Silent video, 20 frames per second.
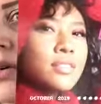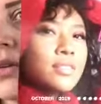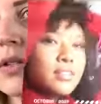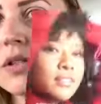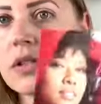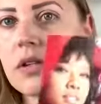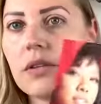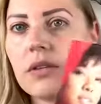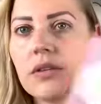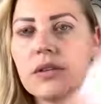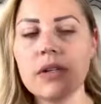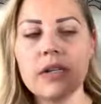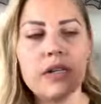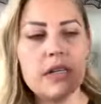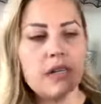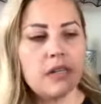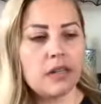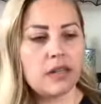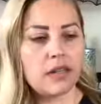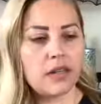So
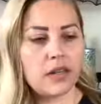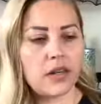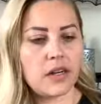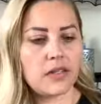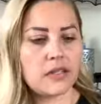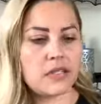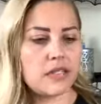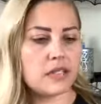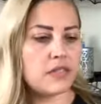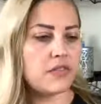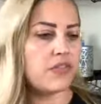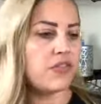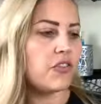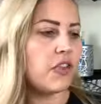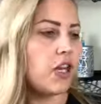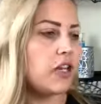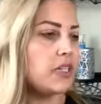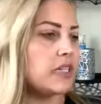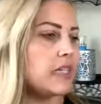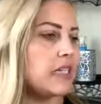the card says,
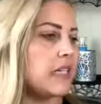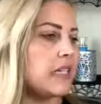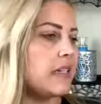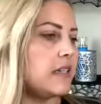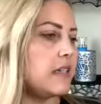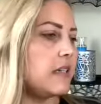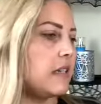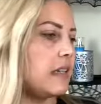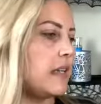flaunt it.